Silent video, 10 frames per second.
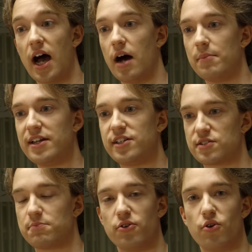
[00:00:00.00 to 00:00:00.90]
um, it
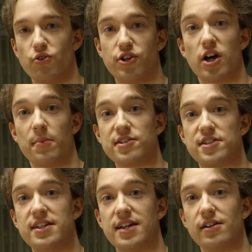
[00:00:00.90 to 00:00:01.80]
doesn't put all your comments
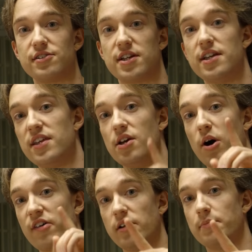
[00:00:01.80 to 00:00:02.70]
details in the
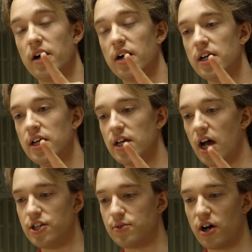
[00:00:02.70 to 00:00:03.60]
URL bar,
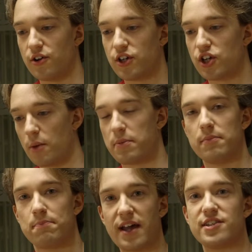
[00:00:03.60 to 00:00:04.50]
and you can't copy
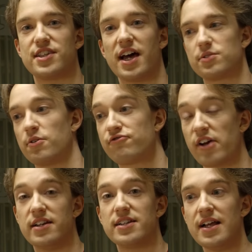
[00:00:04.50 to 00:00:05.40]
and paste that to a
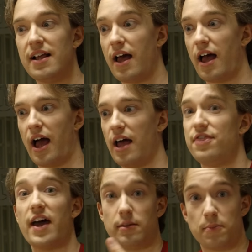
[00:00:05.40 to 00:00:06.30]
friend
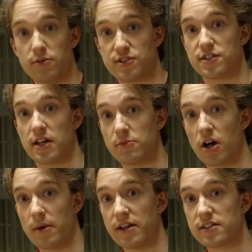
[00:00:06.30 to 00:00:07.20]
and they'll post the same
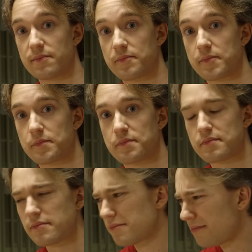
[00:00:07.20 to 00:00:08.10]
comment.
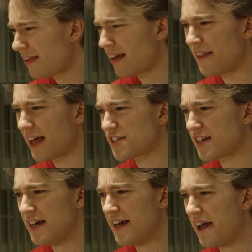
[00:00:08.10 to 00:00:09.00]
And that's,
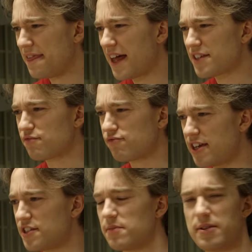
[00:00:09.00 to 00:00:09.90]
that's
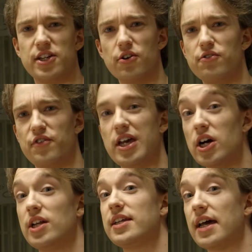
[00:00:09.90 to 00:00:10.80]
reasonably good for the
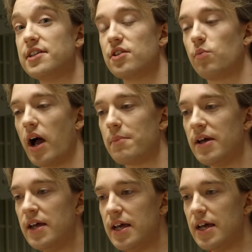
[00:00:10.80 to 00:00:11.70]
early days of the web,
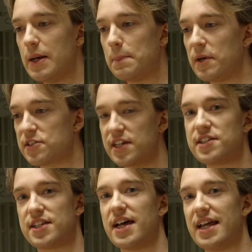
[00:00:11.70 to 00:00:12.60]
but
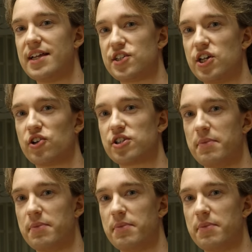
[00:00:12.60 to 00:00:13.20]
since then it's got a